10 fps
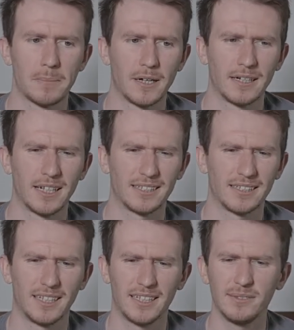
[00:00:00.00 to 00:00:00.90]
but
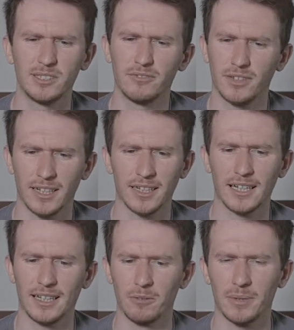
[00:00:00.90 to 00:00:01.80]
it leaves you feeling a
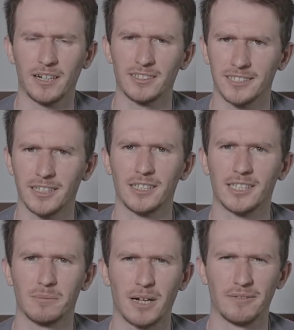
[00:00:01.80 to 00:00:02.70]
little bit
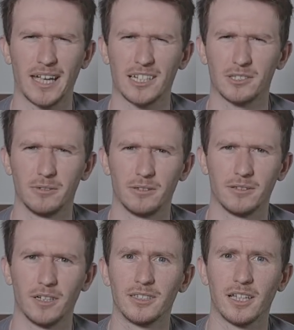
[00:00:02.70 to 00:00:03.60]
uncertain about the
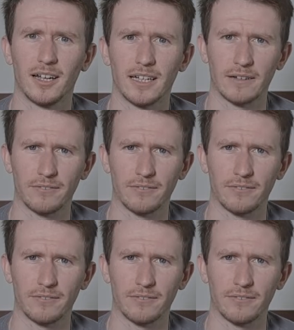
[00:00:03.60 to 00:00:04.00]
actual underlying